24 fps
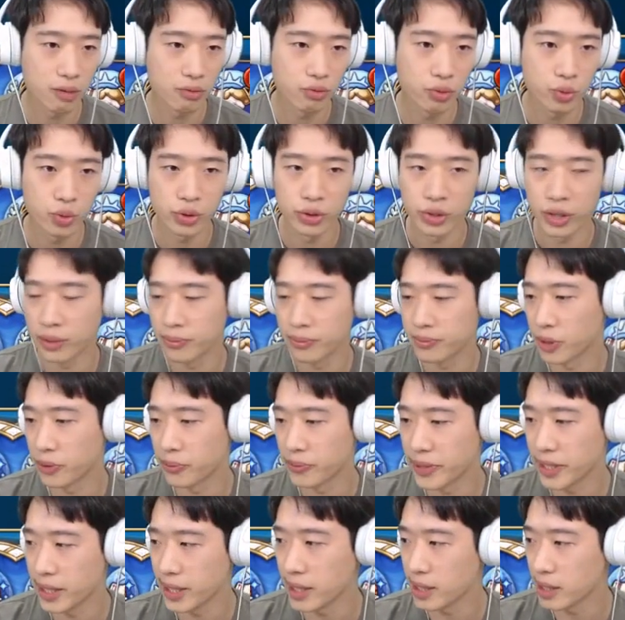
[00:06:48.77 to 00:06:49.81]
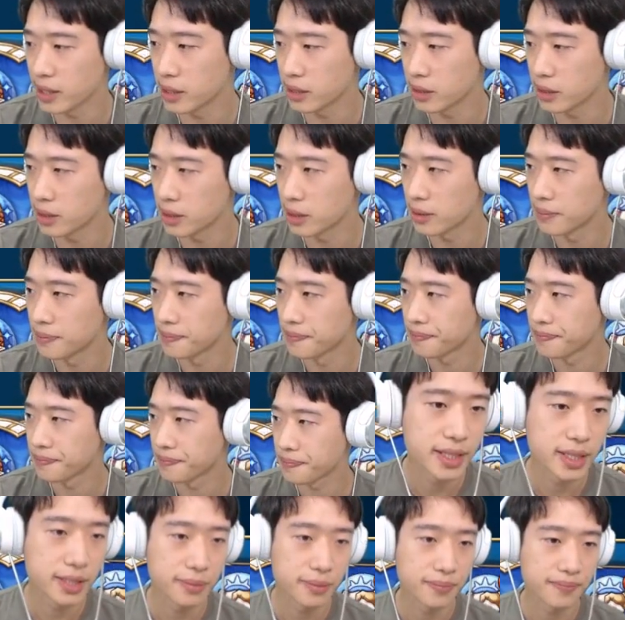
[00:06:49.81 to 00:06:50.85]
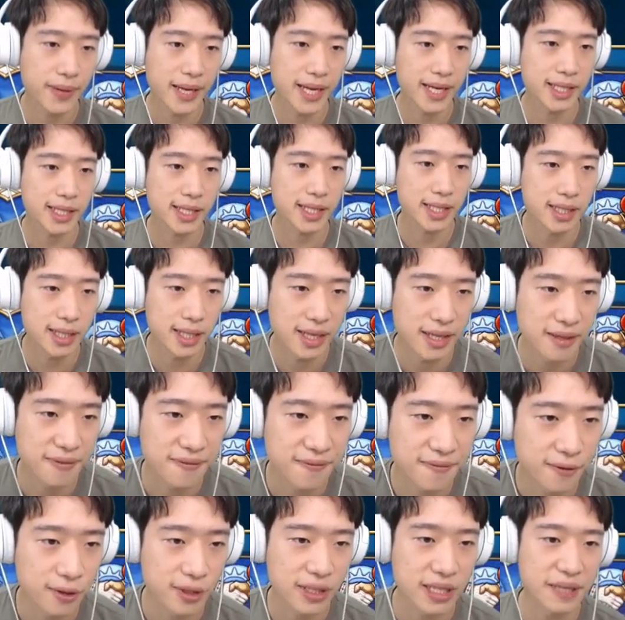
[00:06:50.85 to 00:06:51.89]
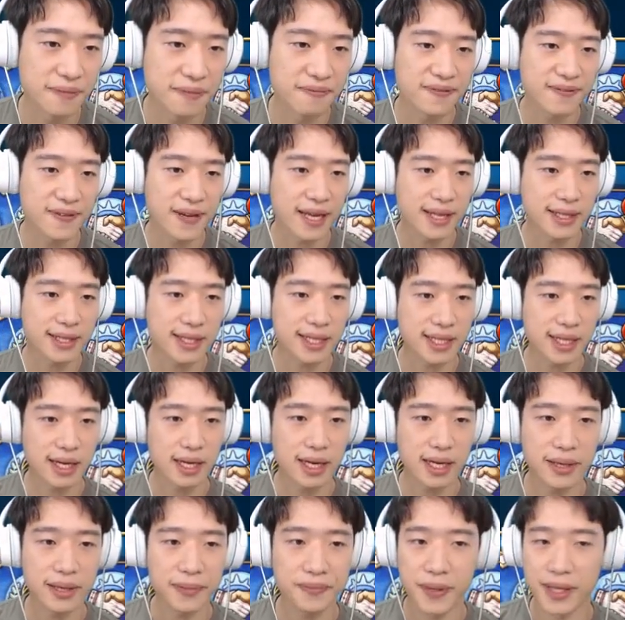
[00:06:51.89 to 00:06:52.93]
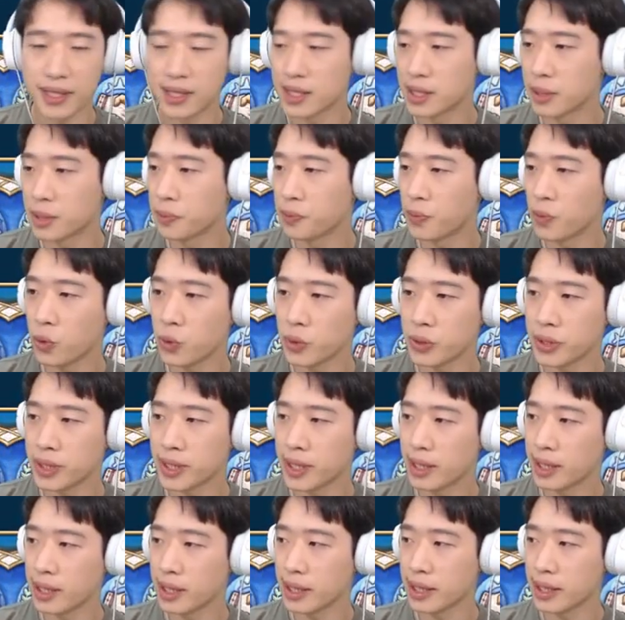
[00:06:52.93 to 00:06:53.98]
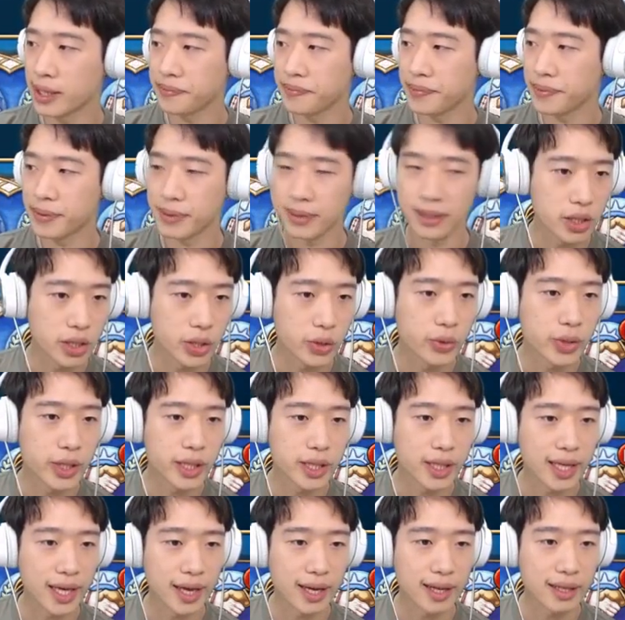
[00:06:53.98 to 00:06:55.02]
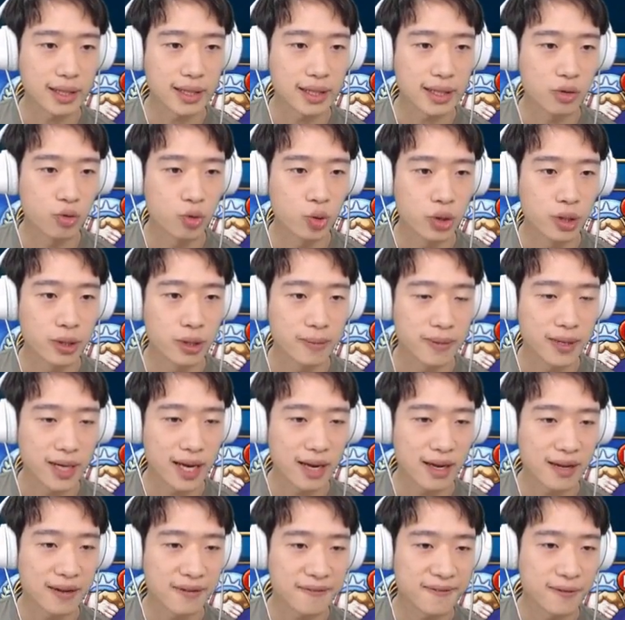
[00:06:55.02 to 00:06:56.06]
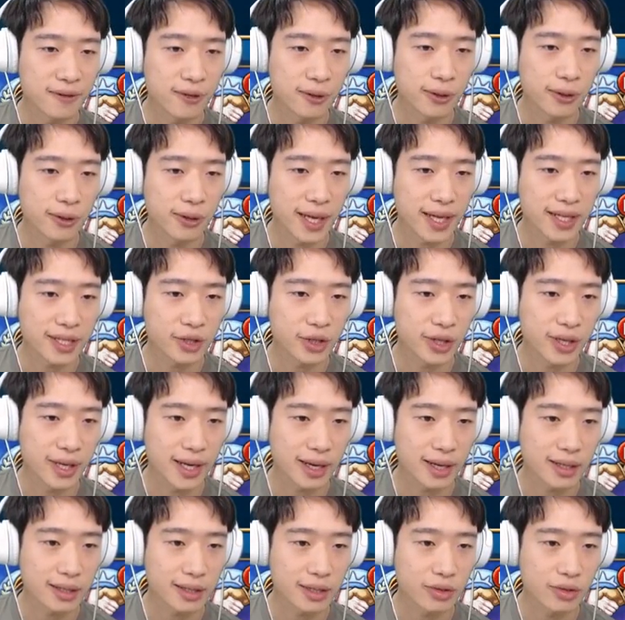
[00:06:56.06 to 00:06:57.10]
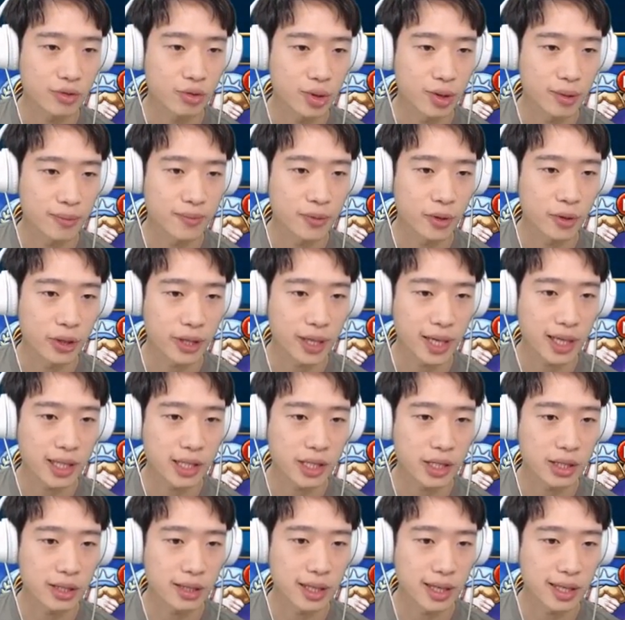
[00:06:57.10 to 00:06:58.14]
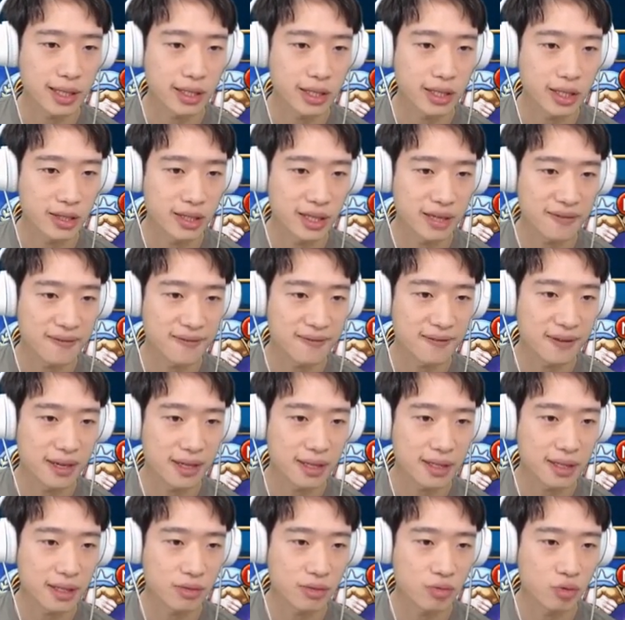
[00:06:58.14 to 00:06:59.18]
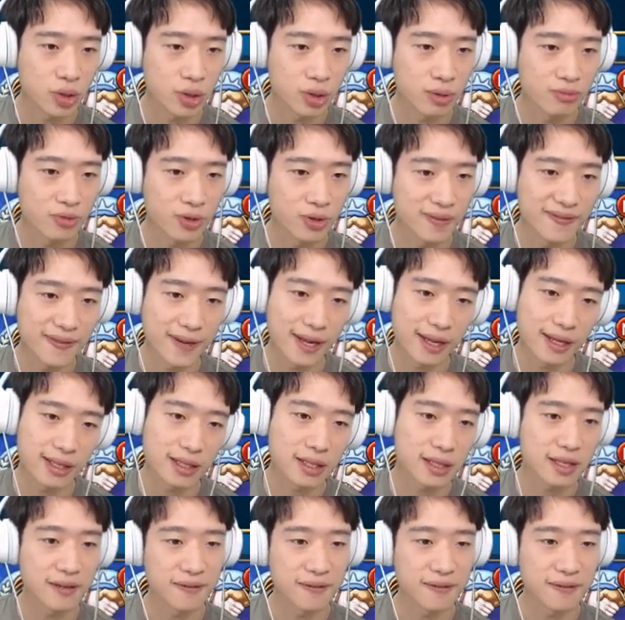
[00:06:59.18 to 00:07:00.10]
Rune of Dominion. So basically for defense type and support type, you wanna get Rune of Life for extra health, Rune of Protection, extra defense, Rune of Revenge.